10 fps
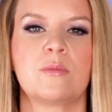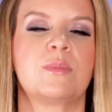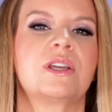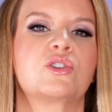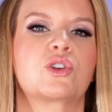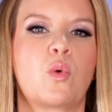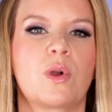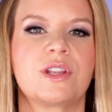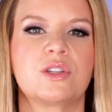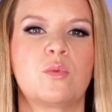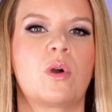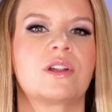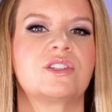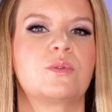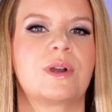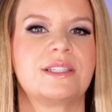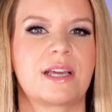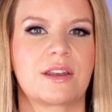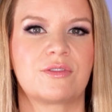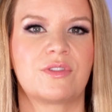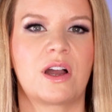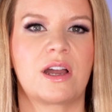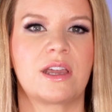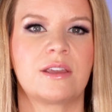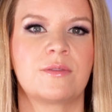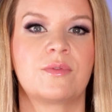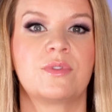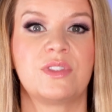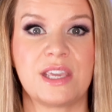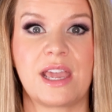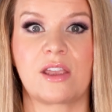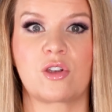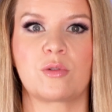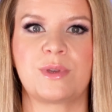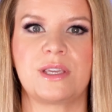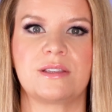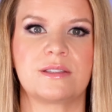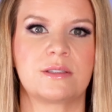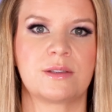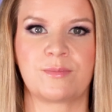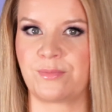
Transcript: Because you're going to want to identify the anger piece.